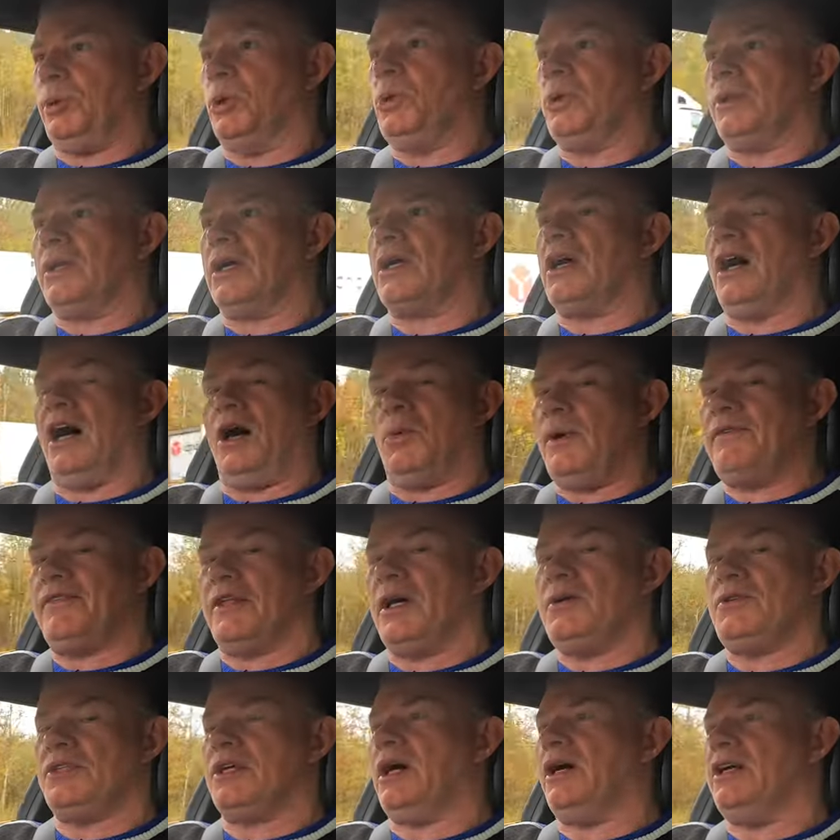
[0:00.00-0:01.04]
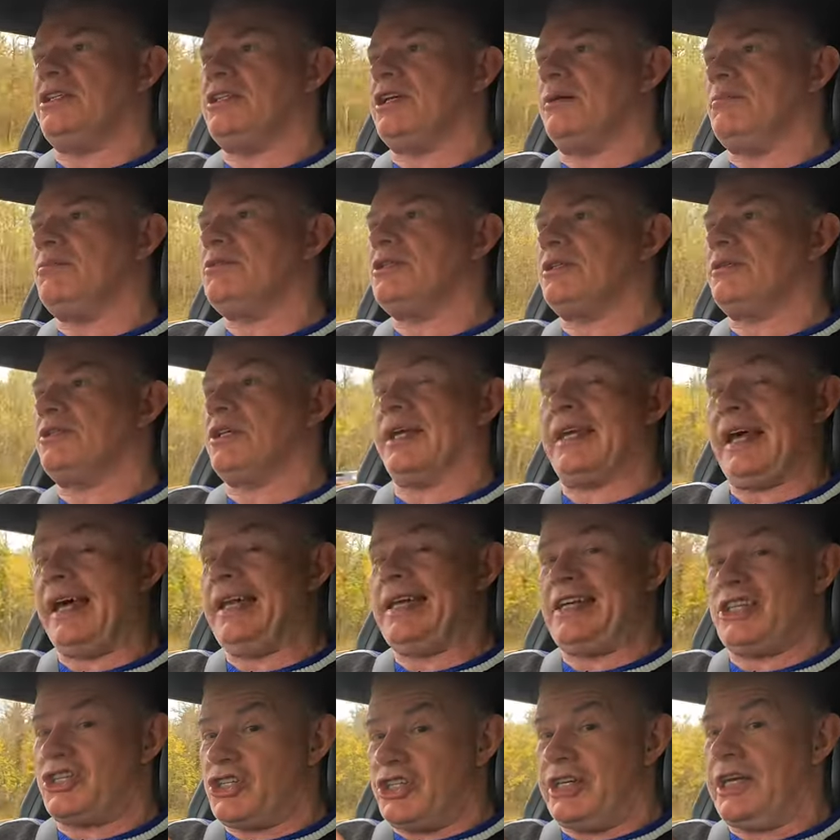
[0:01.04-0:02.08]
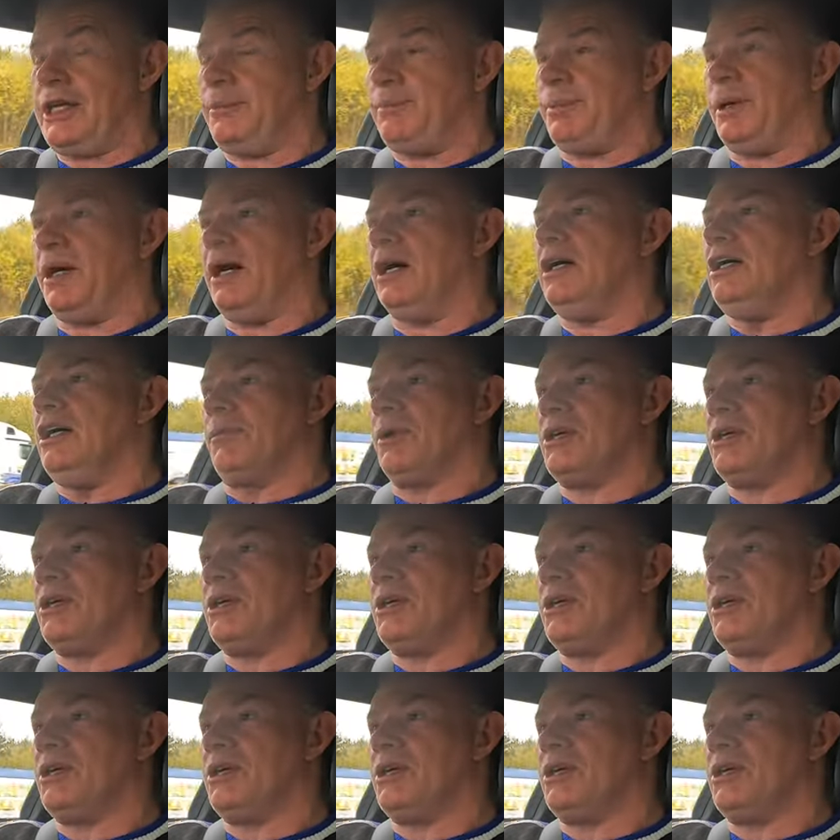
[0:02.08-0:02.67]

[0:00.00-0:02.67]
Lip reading: bought the car with those items to get it cheaper,